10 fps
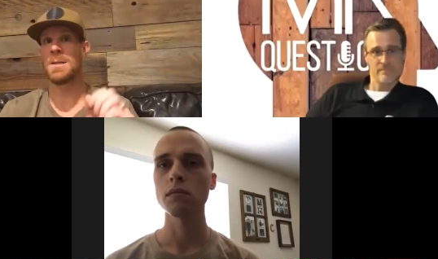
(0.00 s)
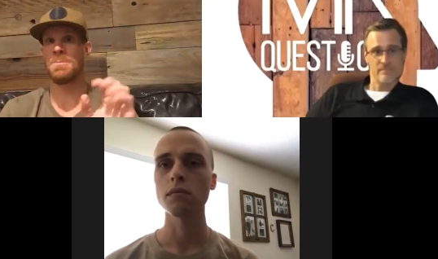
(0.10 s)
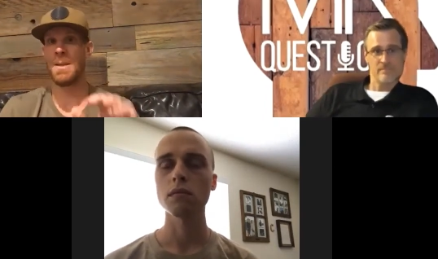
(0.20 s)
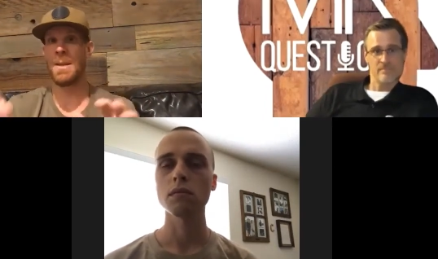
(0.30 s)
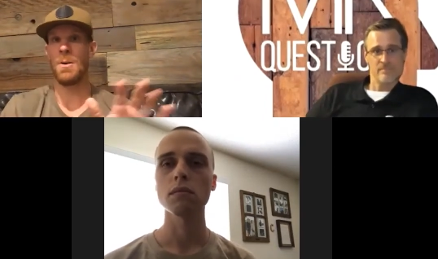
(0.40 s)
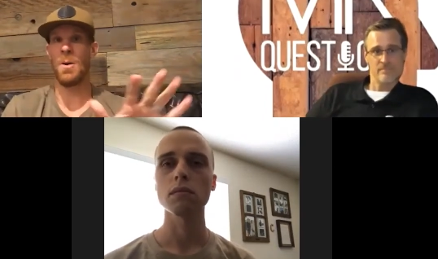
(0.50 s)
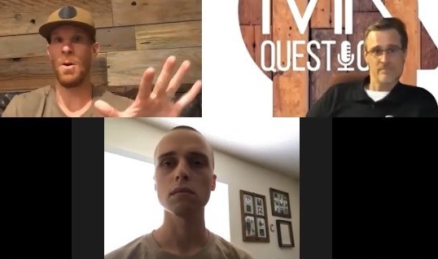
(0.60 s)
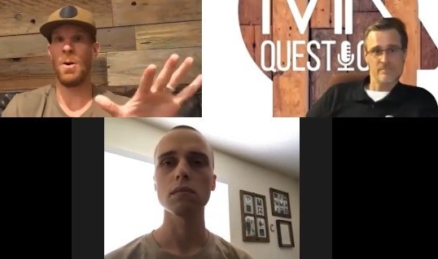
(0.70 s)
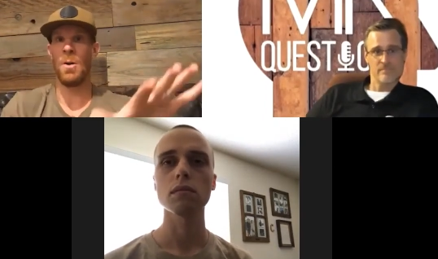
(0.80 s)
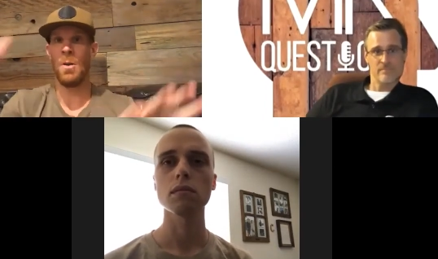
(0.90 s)
Speaker 1: but they're
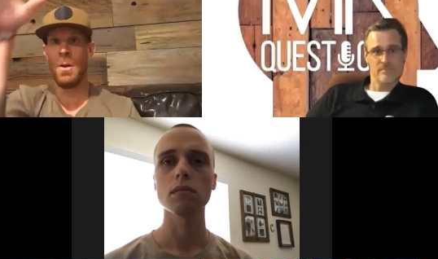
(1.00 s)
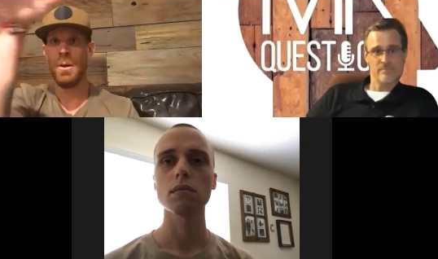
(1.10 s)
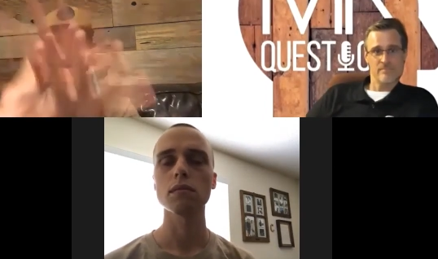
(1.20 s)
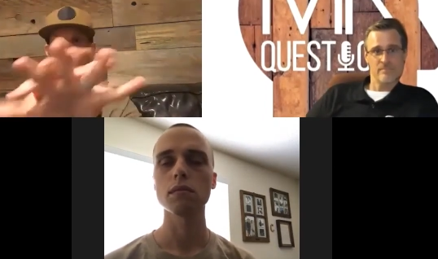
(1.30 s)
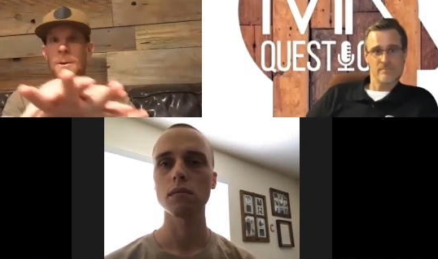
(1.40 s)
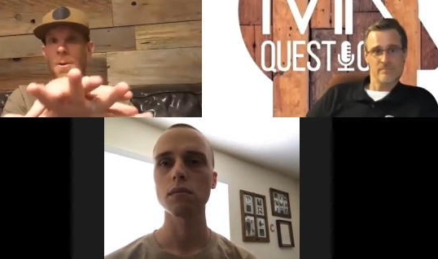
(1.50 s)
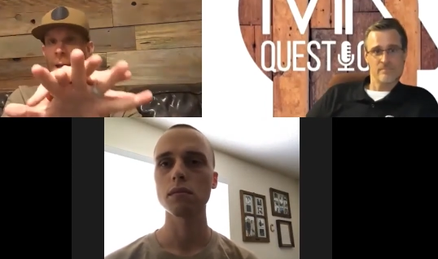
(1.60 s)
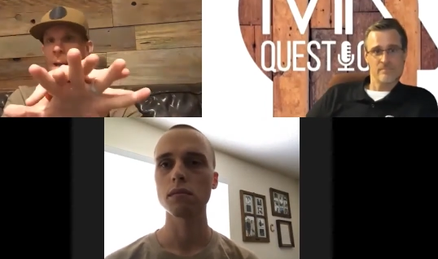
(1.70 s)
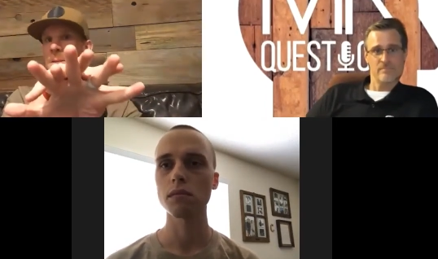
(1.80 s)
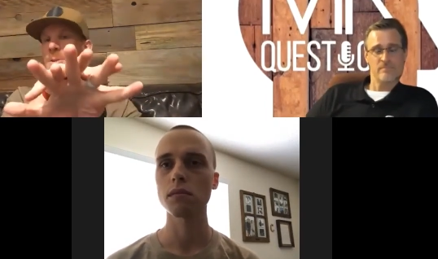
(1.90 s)
all
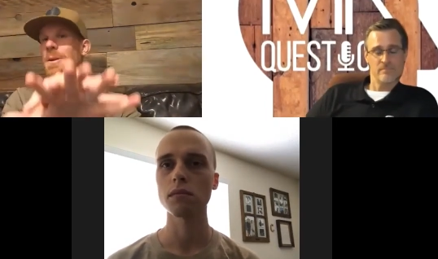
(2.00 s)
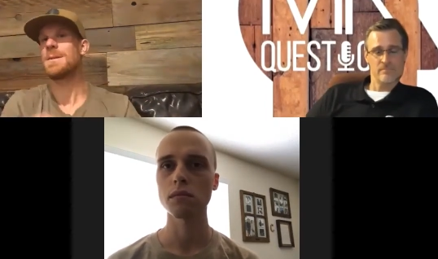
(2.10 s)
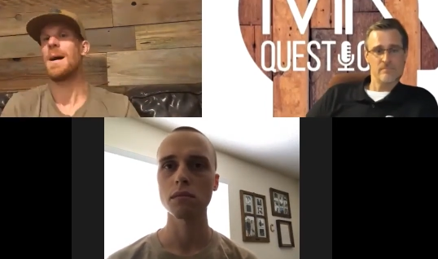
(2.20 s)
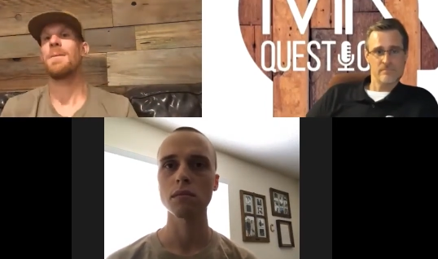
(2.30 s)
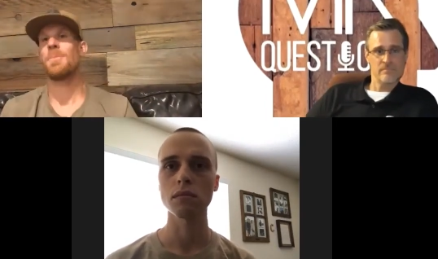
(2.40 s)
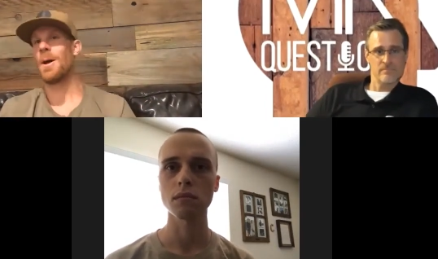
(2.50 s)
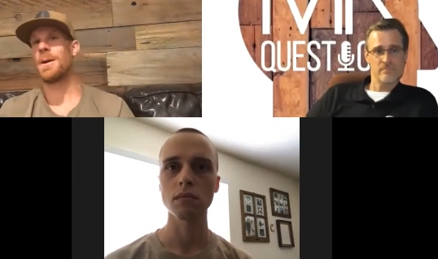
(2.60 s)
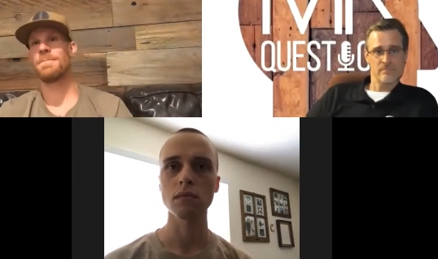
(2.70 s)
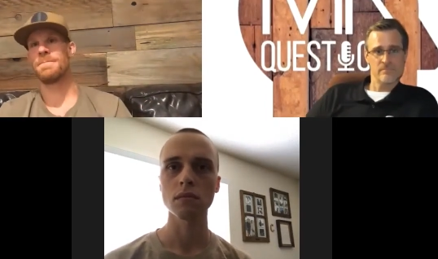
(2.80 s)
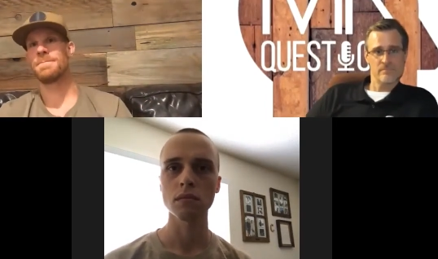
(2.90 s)
interlaced on the timeline.
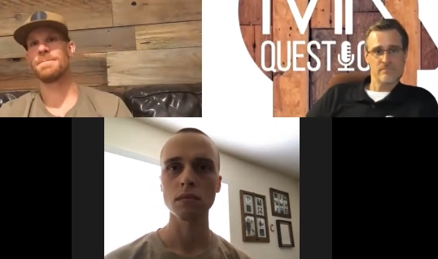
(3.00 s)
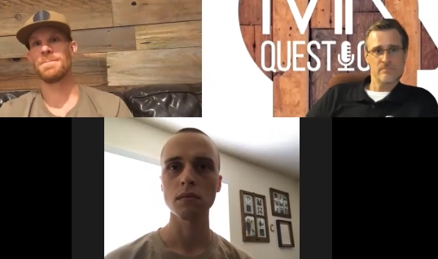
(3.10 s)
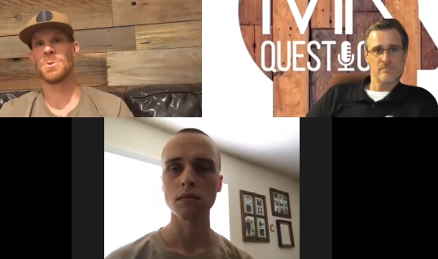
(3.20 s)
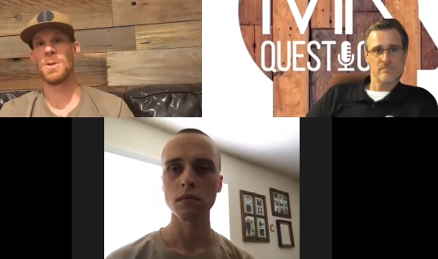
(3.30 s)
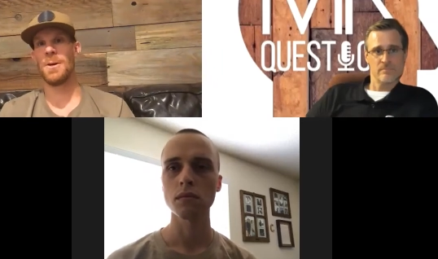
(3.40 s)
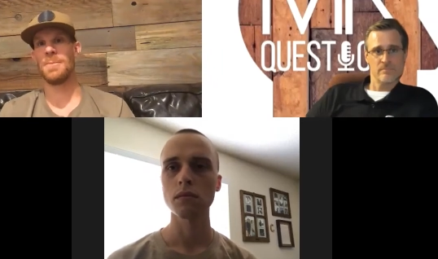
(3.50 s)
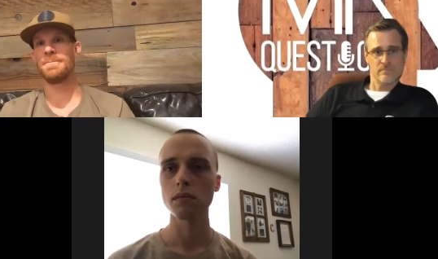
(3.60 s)
So,